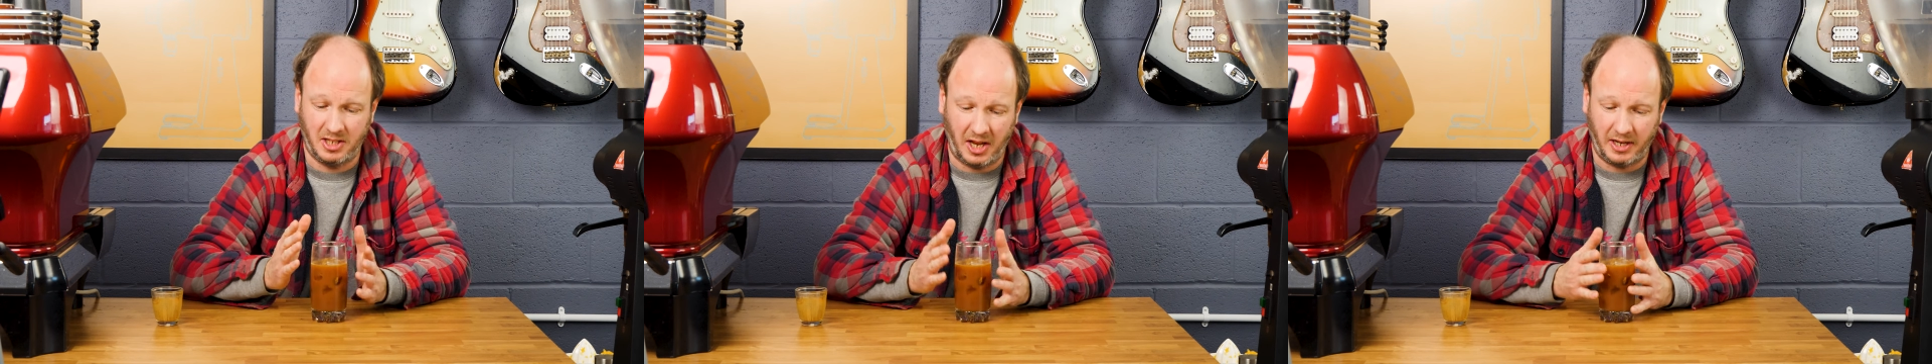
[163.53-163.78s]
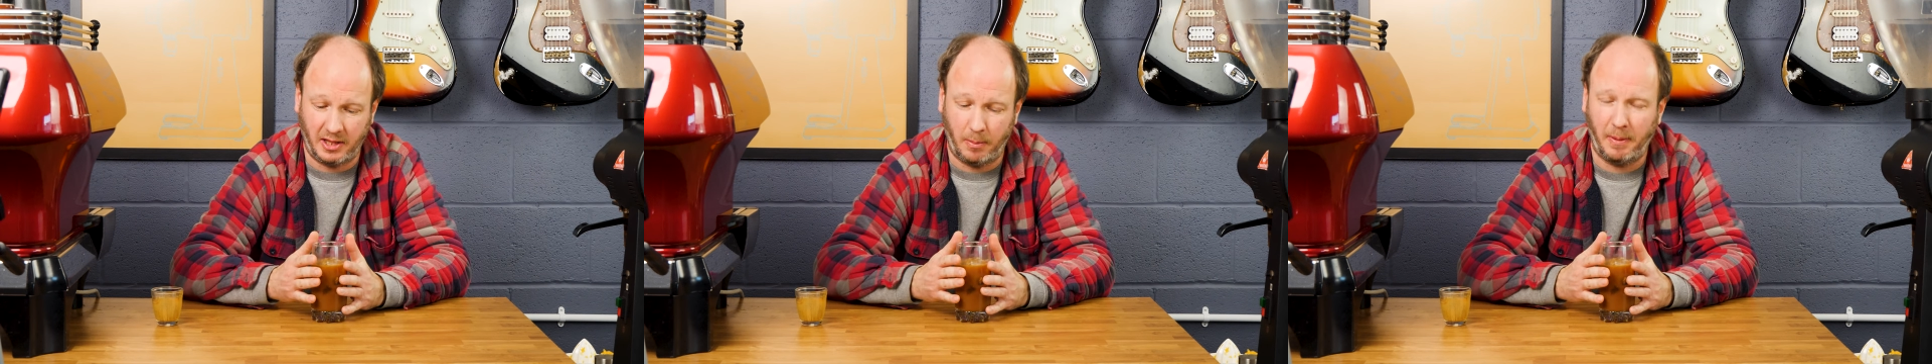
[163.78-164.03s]

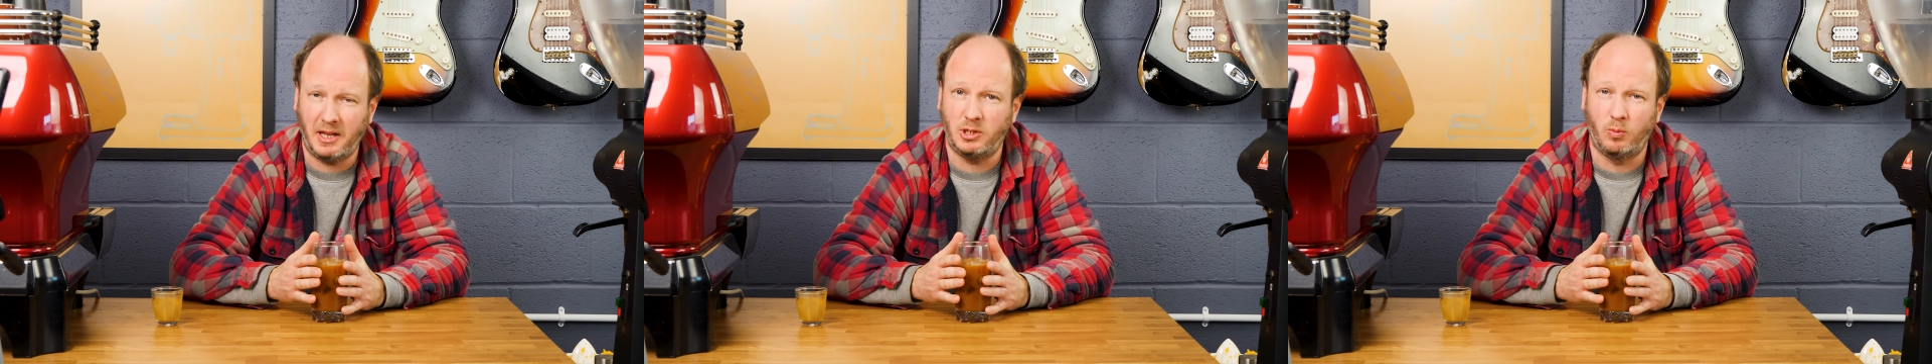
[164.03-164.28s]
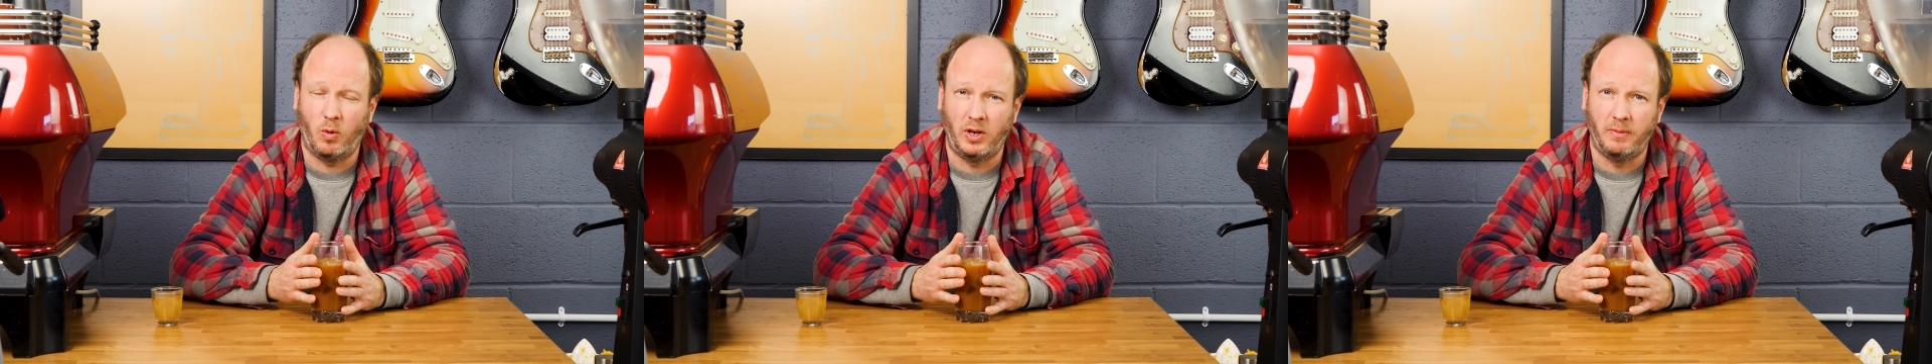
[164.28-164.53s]
certainly the
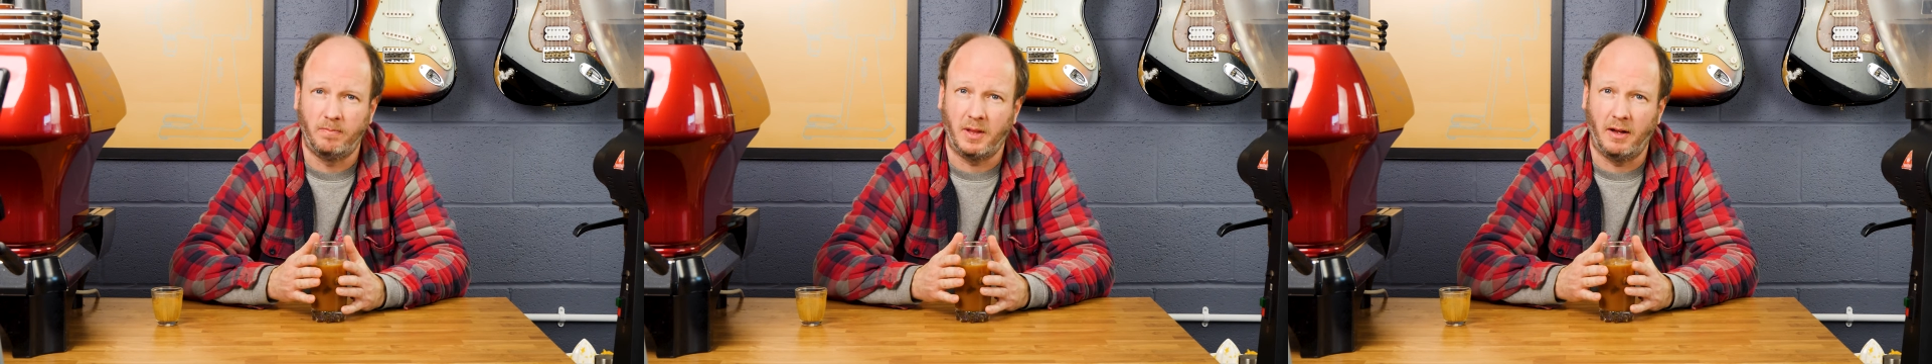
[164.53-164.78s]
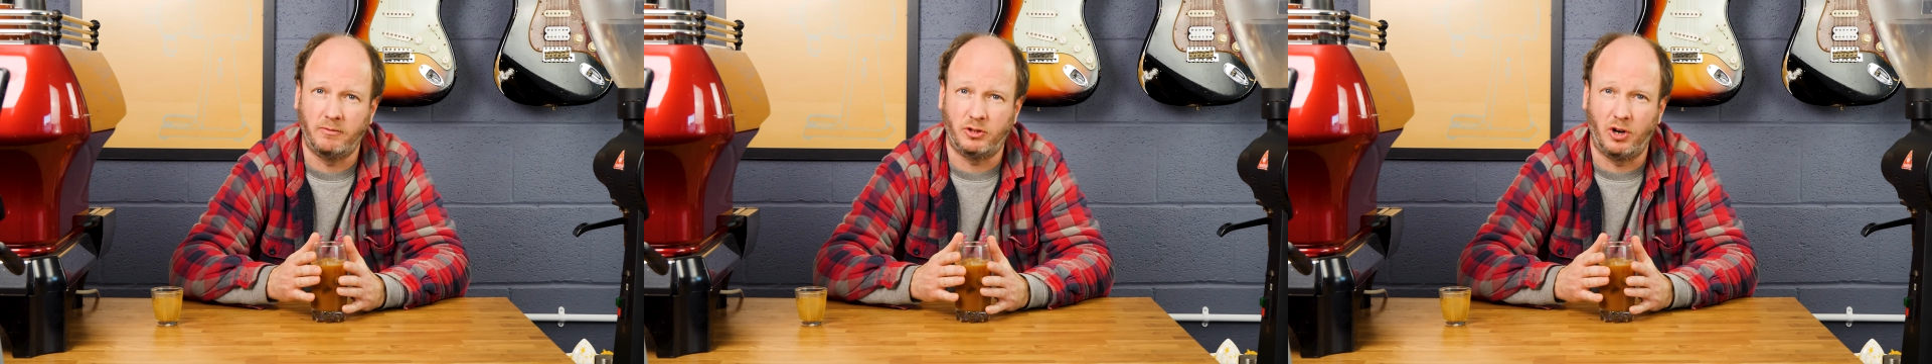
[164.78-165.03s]
best one
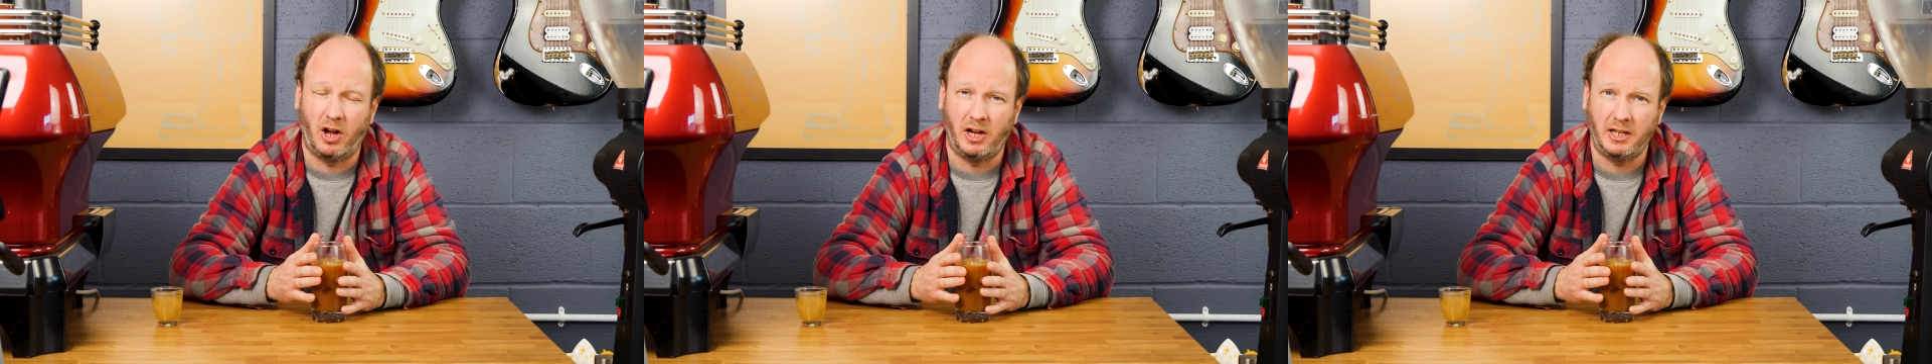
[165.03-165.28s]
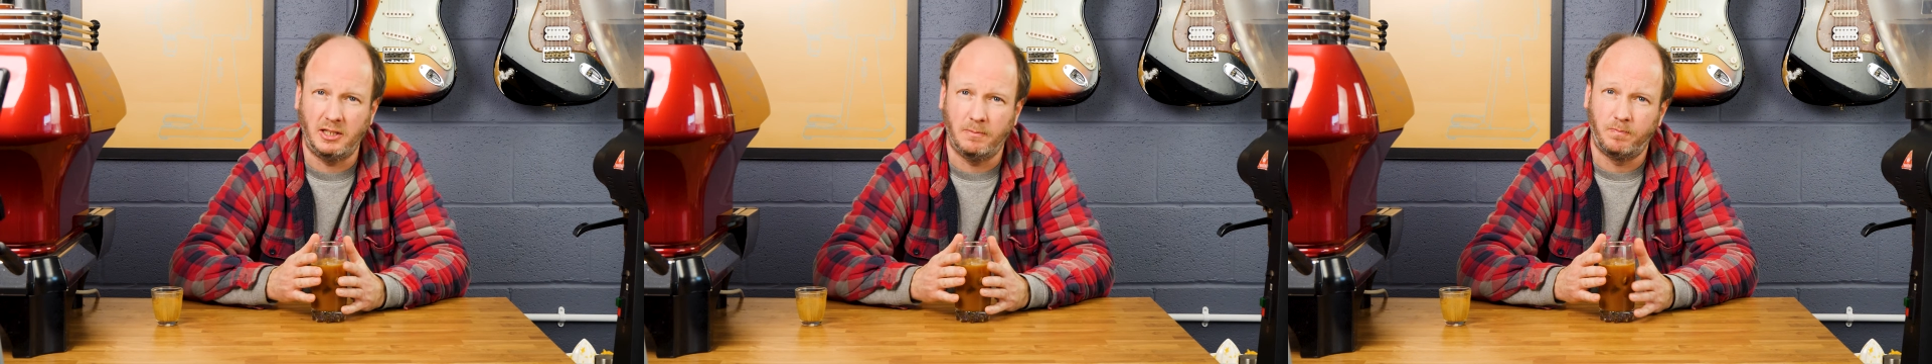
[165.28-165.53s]
I've
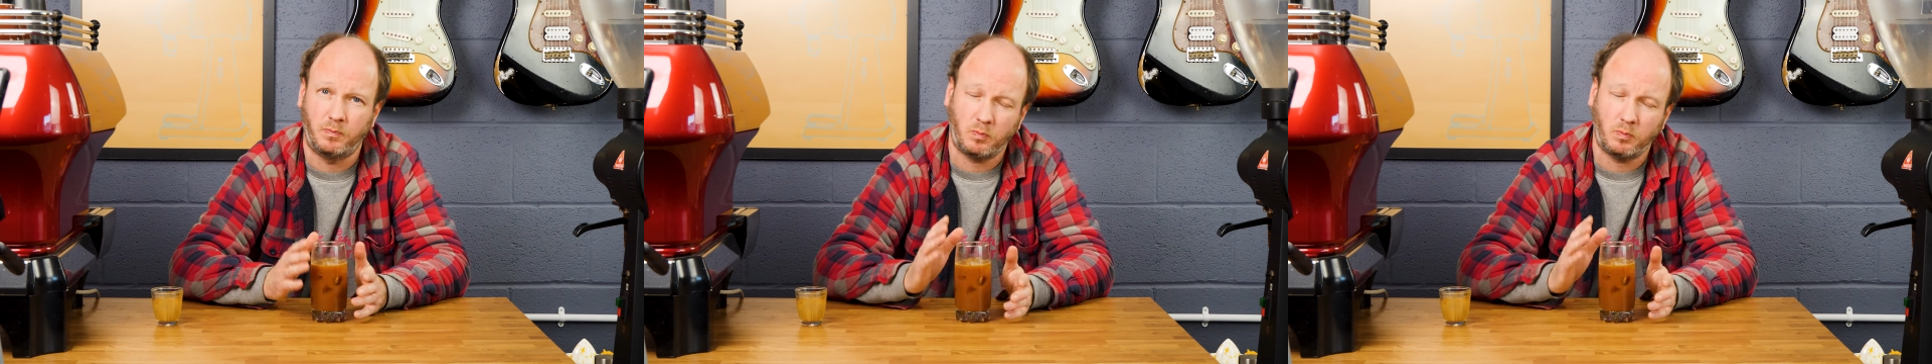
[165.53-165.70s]
tried.